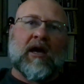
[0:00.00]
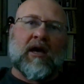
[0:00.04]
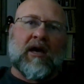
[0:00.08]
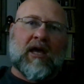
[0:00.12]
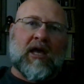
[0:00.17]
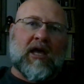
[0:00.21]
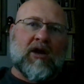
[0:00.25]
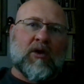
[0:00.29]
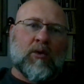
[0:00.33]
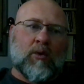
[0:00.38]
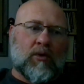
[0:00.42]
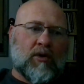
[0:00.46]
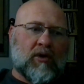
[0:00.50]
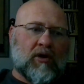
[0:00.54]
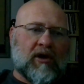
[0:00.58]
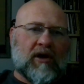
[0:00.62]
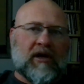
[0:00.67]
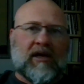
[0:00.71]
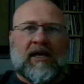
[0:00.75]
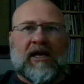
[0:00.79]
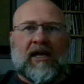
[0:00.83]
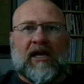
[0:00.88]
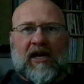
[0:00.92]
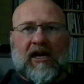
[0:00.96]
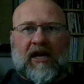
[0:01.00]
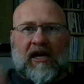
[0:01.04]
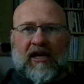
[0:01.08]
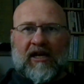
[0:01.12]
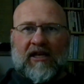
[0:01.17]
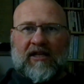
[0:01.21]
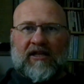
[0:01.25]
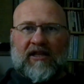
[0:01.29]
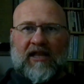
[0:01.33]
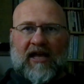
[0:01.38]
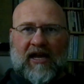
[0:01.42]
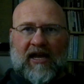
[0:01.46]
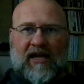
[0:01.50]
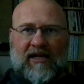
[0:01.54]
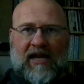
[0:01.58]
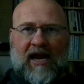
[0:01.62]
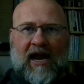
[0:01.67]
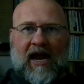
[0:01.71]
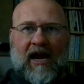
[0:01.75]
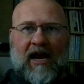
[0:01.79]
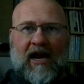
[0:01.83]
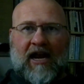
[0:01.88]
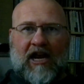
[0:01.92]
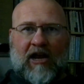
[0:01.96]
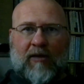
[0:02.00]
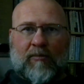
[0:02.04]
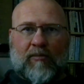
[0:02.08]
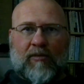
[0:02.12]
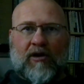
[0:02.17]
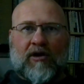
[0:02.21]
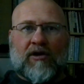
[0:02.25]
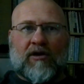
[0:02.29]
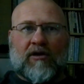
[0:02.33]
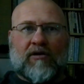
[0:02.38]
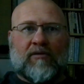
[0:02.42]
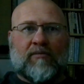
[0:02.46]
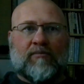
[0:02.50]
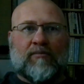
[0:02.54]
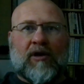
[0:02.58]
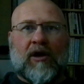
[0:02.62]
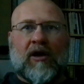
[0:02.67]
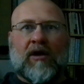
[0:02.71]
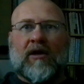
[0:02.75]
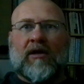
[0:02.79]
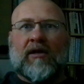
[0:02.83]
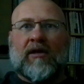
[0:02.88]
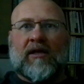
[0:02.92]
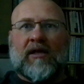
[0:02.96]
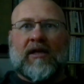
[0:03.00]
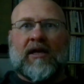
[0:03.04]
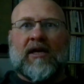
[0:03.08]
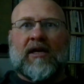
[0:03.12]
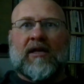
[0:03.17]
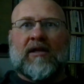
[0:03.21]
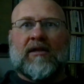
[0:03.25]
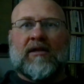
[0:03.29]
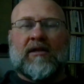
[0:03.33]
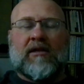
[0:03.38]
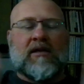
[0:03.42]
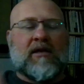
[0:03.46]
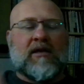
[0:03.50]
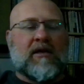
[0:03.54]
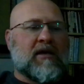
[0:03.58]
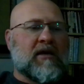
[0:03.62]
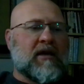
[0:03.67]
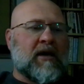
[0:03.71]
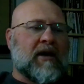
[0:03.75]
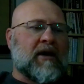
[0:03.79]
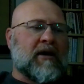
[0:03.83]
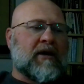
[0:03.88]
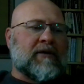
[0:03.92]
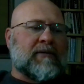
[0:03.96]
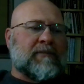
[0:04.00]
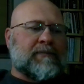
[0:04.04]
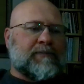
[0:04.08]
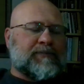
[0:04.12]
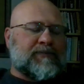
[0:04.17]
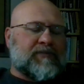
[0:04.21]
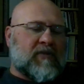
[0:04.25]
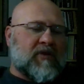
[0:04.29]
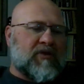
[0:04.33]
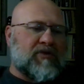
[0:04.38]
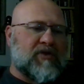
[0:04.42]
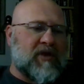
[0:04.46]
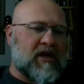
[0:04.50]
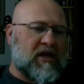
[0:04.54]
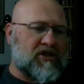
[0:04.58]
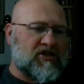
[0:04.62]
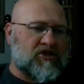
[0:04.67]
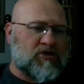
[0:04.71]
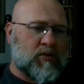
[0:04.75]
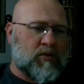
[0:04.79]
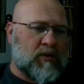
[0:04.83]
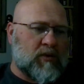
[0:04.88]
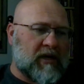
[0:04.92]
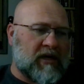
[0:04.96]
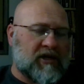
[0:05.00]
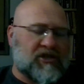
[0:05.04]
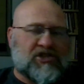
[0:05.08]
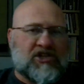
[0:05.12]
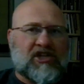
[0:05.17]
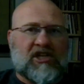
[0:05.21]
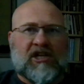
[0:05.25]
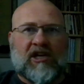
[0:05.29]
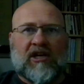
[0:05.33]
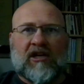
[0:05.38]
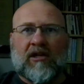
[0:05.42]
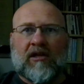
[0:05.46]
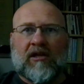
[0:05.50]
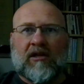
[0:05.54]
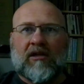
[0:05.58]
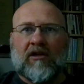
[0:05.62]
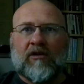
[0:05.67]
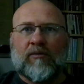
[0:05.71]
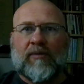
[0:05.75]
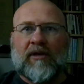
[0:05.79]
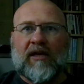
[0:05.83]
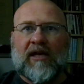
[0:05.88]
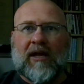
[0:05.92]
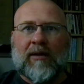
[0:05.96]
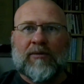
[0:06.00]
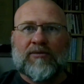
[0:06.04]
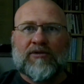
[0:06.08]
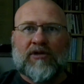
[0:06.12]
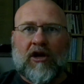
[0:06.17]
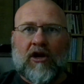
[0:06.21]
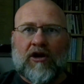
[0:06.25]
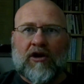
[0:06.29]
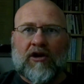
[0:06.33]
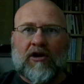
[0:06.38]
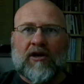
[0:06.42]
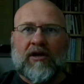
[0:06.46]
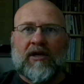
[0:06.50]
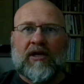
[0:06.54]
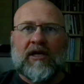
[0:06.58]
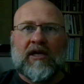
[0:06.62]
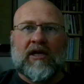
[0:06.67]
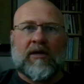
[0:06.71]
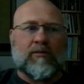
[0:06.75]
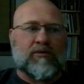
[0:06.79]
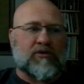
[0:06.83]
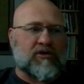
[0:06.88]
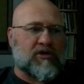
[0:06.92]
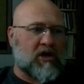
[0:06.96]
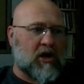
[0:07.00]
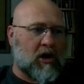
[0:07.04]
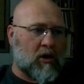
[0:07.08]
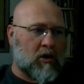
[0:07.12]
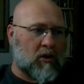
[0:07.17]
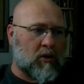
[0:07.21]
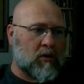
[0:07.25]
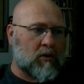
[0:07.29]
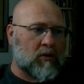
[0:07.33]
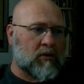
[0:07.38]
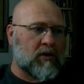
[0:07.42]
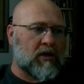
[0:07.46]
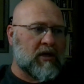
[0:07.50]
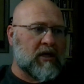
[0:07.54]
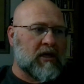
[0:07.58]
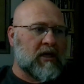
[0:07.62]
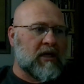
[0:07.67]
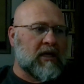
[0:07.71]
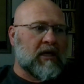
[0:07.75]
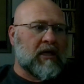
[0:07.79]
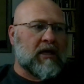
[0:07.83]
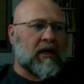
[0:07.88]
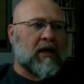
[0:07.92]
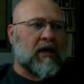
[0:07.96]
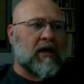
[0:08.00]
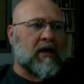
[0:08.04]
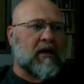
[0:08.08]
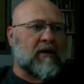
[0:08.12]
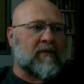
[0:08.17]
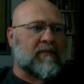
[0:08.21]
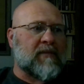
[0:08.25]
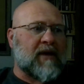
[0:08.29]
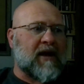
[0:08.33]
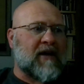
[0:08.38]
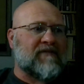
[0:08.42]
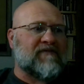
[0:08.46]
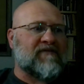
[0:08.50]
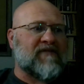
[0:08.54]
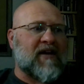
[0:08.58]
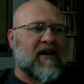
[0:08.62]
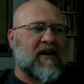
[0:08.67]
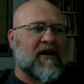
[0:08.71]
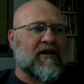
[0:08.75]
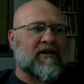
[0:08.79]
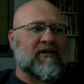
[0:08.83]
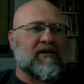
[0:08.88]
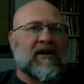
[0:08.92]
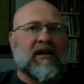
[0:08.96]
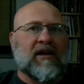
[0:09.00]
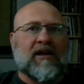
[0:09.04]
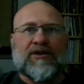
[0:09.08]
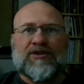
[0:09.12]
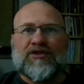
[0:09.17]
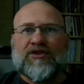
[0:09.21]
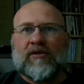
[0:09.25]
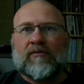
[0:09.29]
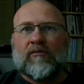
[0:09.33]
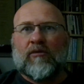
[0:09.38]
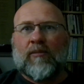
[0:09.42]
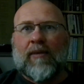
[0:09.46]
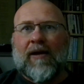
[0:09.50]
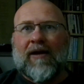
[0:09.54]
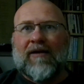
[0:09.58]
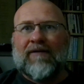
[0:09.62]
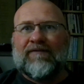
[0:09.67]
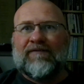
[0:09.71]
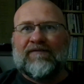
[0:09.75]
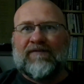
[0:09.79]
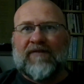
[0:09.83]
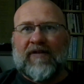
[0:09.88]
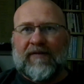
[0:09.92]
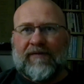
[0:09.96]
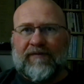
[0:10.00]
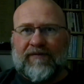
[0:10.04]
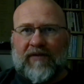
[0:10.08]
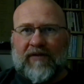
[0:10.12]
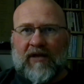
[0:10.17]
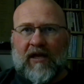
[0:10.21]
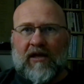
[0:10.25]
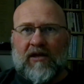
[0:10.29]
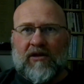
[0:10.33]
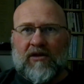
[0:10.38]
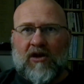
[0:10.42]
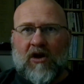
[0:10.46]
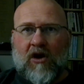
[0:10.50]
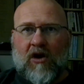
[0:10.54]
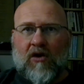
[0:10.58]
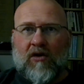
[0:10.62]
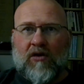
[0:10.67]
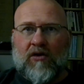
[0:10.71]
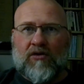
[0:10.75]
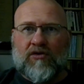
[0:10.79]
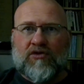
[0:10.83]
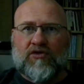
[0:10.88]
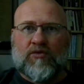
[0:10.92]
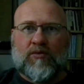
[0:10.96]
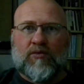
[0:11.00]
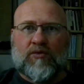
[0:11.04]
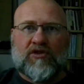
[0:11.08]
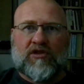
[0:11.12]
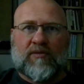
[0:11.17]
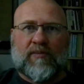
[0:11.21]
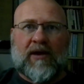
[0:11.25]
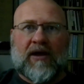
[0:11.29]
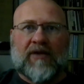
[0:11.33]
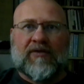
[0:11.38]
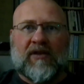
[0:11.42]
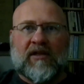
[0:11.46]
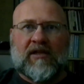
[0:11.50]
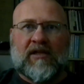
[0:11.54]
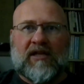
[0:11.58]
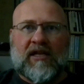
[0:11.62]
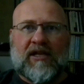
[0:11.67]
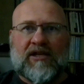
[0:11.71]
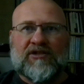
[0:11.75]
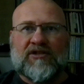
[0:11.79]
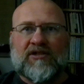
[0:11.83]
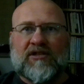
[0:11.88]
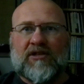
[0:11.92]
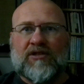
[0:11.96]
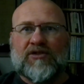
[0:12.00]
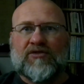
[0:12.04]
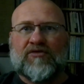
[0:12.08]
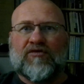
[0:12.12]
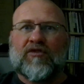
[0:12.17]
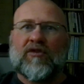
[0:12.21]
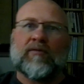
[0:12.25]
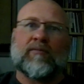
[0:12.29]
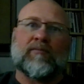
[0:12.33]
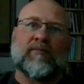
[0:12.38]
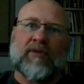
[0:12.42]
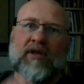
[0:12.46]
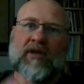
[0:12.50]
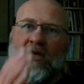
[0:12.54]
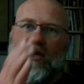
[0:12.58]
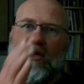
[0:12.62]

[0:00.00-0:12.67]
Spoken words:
in order to get it into that diameter bucket lid. Um, this one I cheated a little bit. I was hurry. It was cold. I fired these from about 15 yards. Was about the distance from